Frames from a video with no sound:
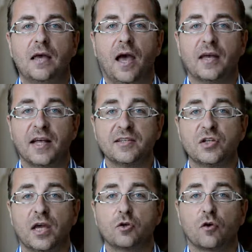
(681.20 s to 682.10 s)
And that's
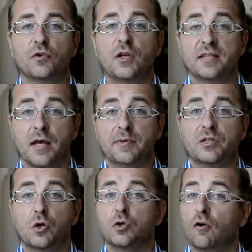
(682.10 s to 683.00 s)
the end of today's
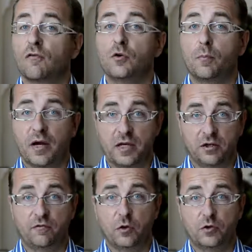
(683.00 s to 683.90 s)
episode of Dubai
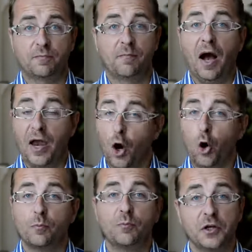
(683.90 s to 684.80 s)
Interviews. I
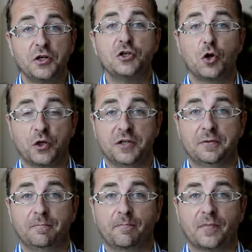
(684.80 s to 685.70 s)
hope you enjoyed it.
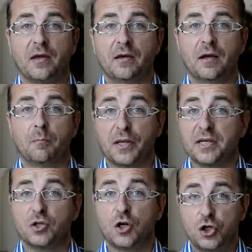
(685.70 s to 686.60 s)

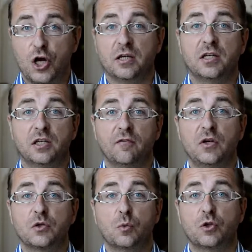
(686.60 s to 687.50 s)
Please share the
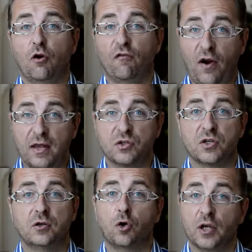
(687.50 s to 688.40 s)
interviews with your friends
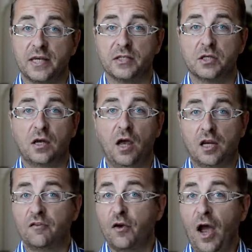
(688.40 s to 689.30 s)
and colleagues.
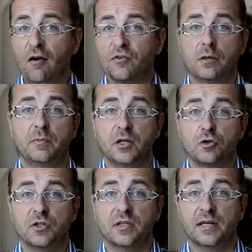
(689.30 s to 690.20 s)
And if you have some
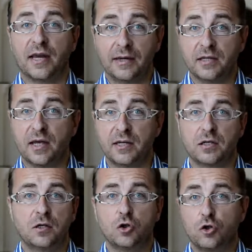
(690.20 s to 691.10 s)
interesting candidate,
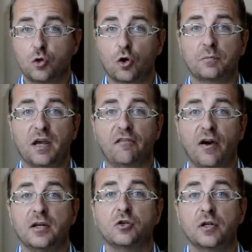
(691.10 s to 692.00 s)
do not be
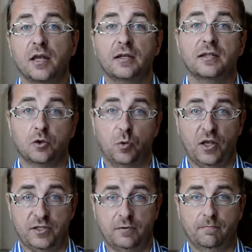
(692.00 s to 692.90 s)
afraid to get in touch with
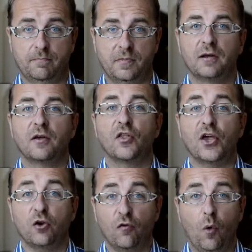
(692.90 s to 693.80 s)
us.
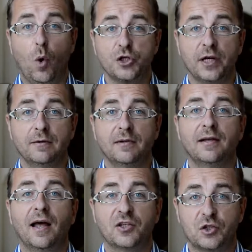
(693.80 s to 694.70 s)
Thank you for watching
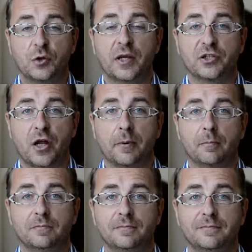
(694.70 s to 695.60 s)
and see you next time.